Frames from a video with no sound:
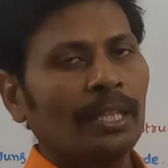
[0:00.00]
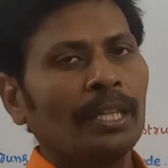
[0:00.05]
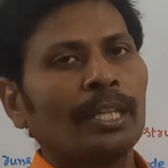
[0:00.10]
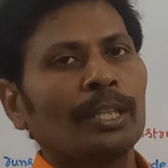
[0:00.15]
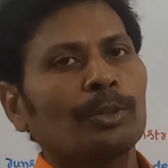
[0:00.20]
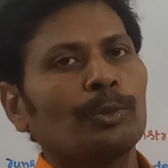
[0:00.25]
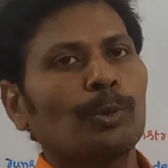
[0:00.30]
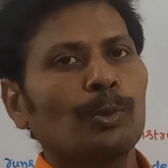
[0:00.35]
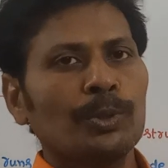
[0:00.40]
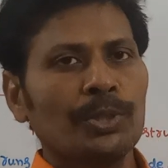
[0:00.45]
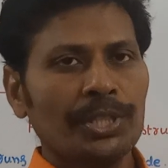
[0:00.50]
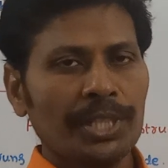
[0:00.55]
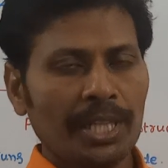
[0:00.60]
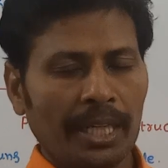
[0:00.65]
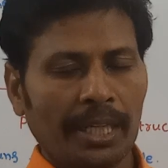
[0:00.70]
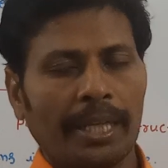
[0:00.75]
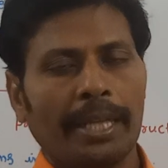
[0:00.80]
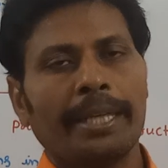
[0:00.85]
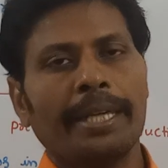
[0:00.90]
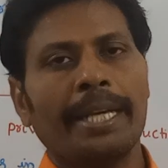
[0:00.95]
To
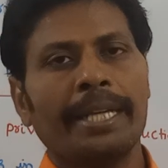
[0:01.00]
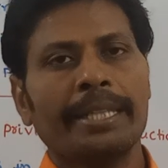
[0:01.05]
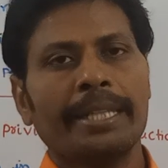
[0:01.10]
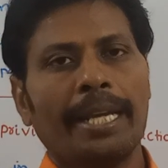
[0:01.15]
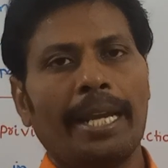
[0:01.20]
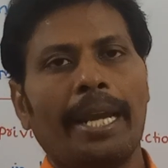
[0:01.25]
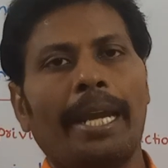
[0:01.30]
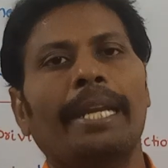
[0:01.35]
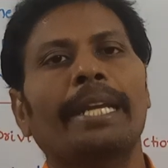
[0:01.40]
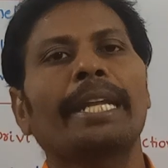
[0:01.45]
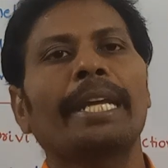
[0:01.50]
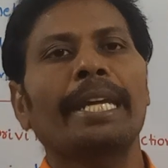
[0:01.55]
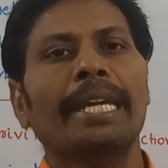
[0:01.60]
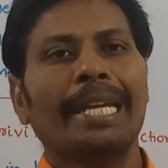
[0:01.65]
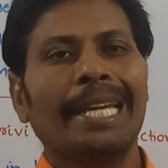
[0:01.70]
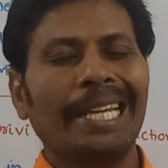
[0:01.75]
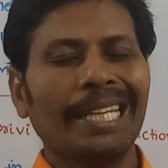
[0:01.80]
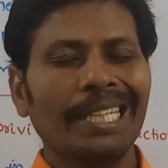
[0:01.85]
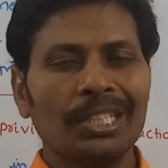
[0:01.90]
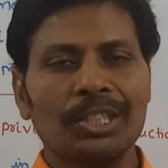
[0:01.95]
generate any
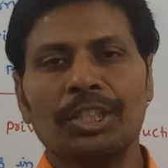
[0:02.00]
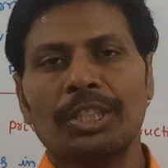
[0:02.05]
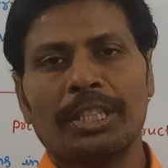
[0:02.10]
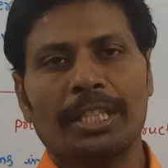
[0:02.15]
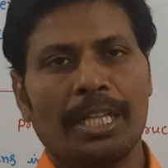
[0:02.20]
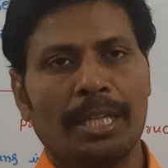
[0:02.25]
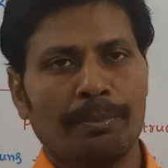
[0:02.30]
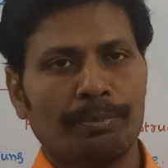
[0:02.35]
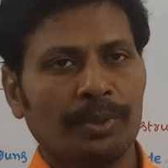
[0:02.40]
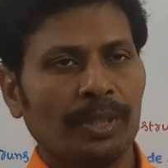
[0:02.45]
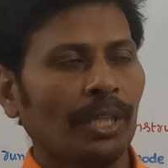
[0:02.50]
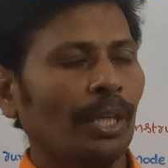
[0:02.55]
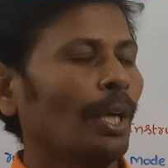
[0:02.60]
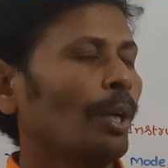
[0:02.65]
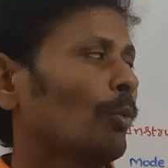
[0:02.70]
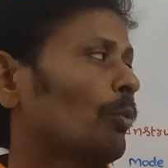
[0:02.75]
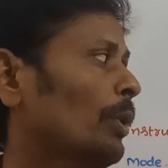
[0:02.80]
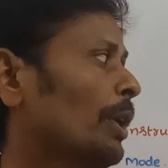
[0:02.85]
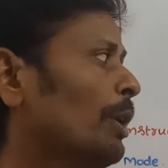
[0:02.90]
interrupt, we